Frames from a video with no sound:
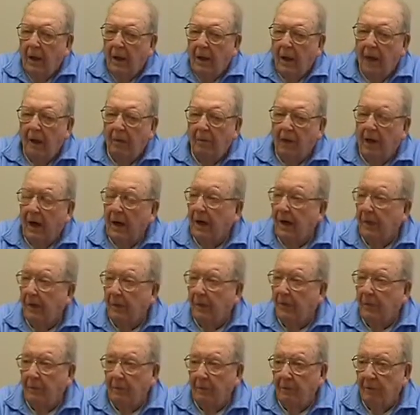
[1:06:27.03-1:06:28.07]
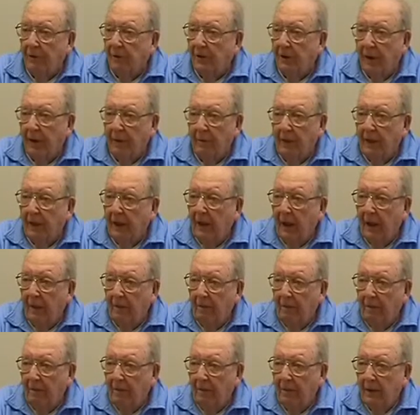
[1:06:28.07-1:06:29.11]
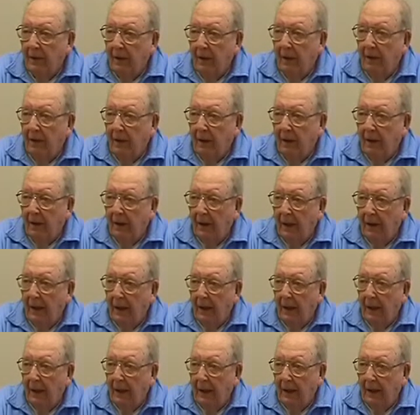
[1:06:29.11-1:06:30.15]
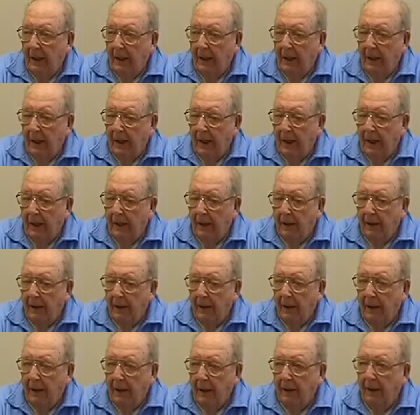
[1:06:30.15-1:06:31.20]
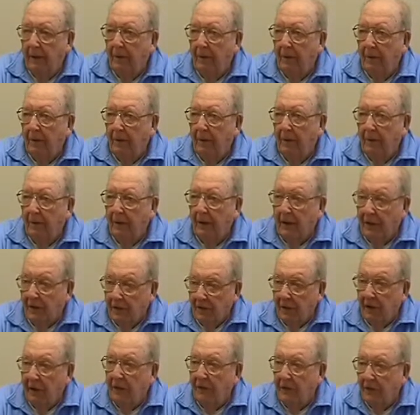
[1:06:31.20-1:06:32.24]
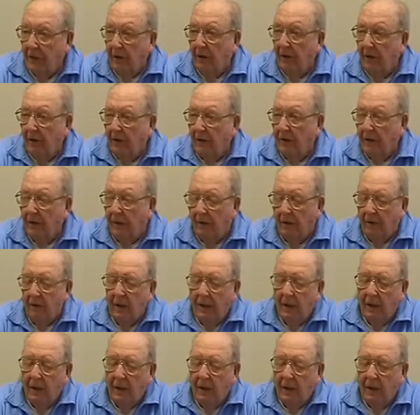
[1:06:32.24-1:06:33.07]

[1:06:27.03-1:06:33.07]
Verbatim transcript: Uh, my enlistment was coming up, uh, and, and uh, the extension also.